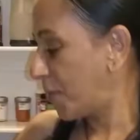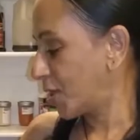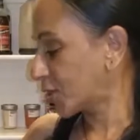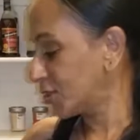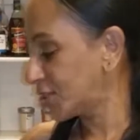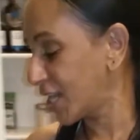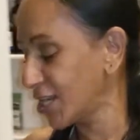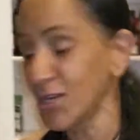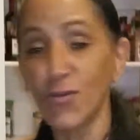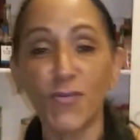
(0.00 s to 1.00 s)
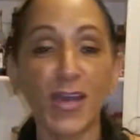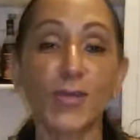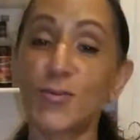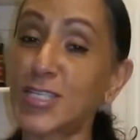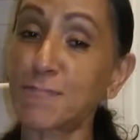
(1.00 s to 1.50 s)
so it up, crisp it
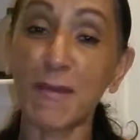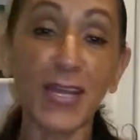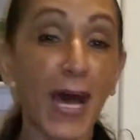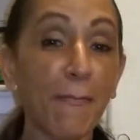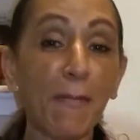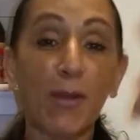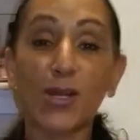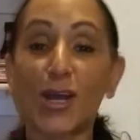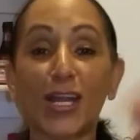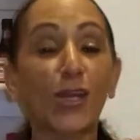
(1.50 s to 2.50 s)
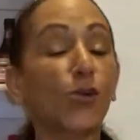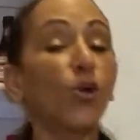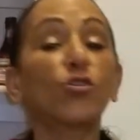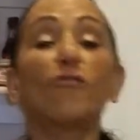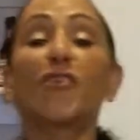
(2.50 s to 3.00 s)
up. Crisp it up and Bacardi and a
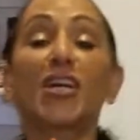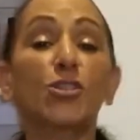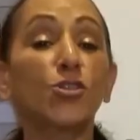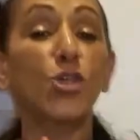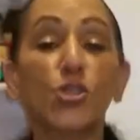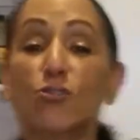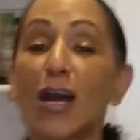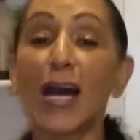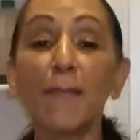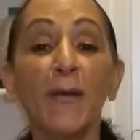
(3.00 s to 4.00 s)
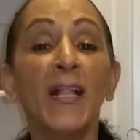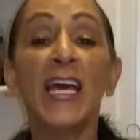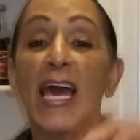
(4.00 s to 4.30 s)
Don't forget to subscribe